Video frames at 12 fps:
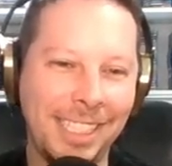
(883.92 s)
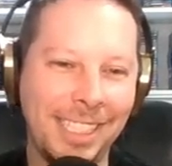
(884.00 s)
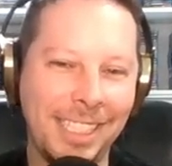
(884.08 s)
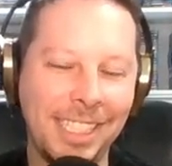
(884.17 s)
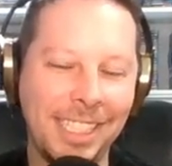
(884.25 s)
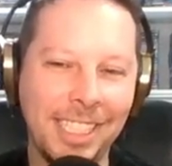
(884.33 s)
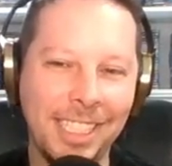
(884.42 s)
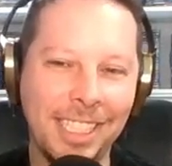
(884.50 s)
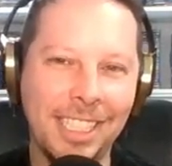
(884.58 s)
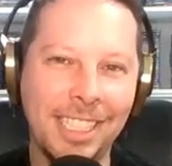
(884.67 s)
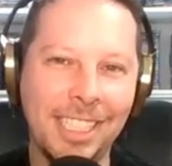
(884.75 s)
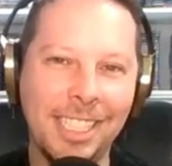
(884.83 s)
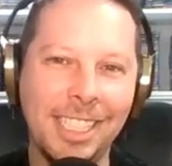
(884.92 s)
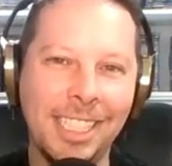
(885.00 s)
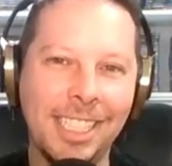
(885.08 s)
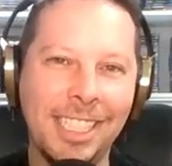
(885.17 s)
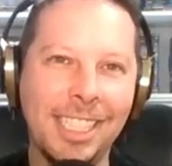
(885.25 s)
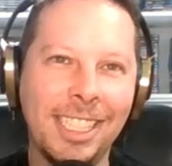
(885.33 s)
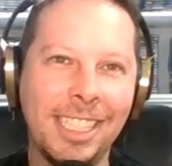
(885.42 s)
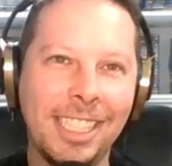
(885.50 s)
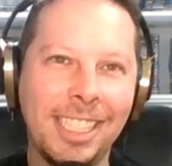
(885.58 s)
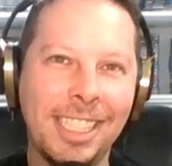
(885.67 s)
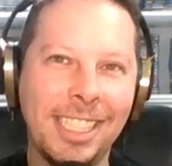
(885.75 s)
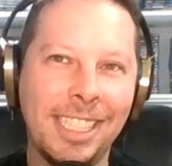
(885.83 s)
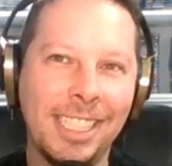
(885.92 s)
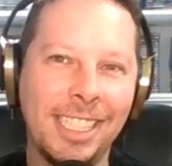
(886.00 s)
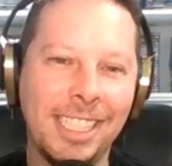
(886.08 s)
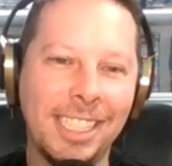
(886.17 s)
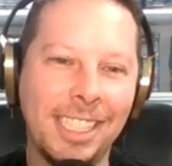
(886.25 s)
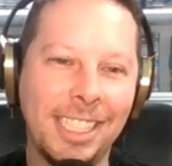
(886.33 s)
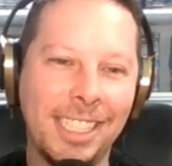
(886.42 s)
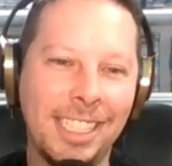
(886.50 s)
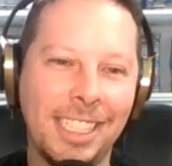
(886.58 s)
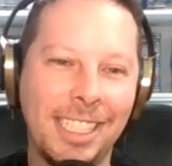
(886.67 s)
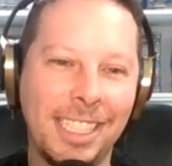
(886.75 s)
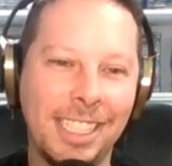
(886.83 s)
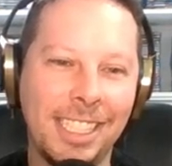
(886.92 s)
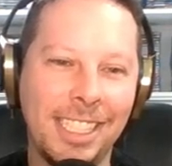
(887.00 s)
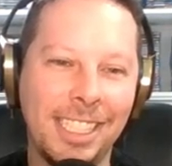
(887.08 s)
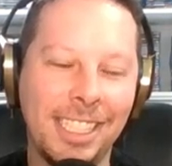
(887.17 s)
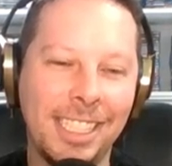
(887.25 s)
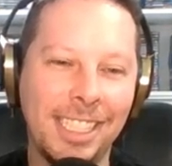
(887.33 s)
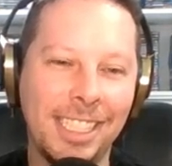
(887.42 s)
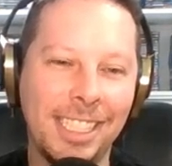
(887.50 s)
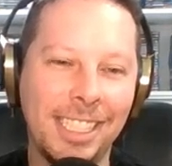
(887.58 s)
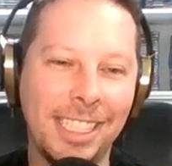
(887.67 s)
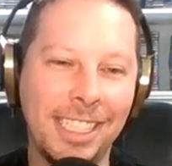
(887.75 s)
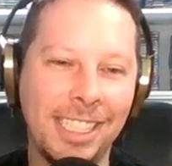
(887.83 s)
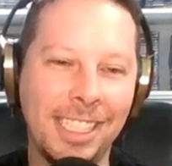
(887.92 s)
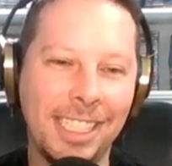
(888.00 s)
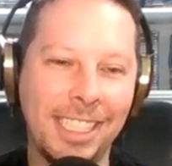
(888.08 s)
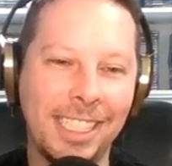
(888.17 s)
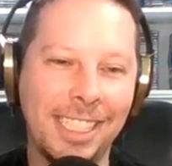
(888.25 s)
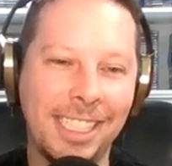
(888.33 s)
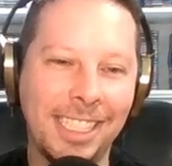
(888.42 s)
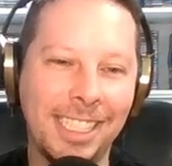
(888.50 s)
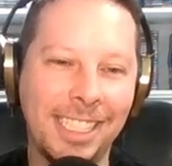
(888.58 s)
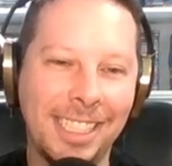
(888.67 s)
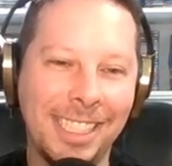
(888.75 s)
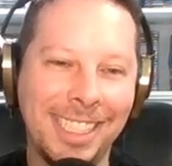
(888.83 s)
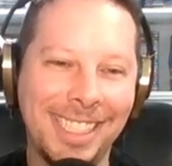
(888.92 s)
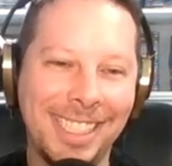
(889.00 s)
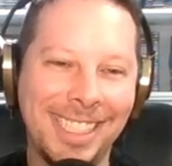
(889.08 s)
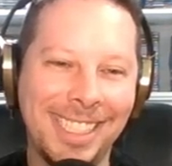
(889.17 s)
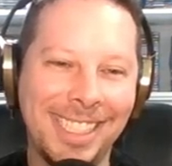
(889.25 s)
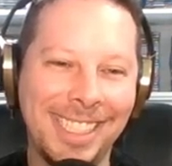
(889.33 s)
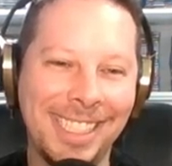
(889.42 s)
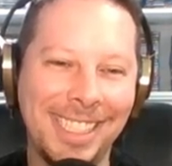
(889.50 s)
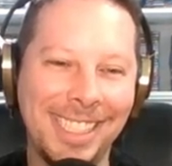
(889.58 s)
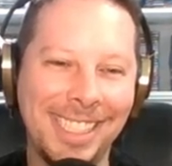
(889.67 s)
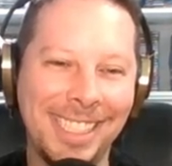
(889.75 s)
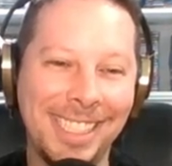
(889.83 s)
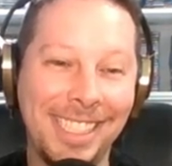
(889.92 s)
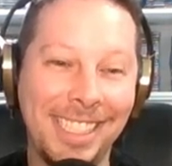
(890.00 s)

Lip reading: [no speech]